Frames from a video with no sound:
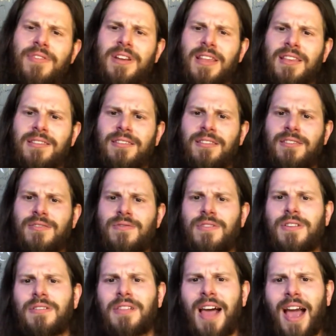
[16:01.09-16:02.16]
it is to you in
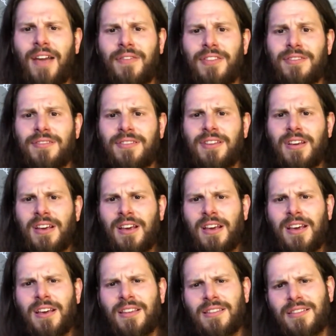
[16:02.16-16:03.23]
your life, there
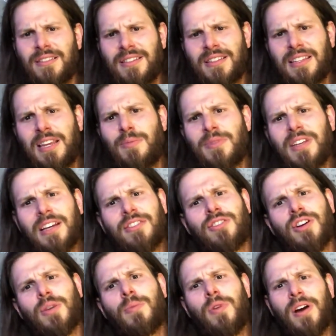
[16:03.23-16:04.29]
seems like
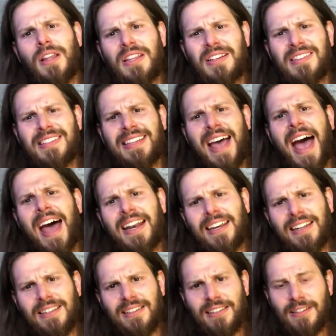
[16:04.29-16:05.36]
turmoil, there's
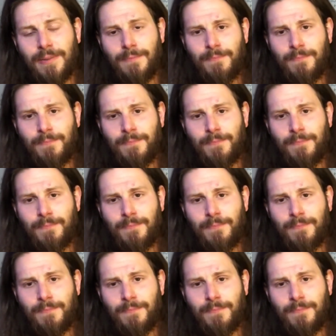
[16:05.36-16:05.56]
sadness.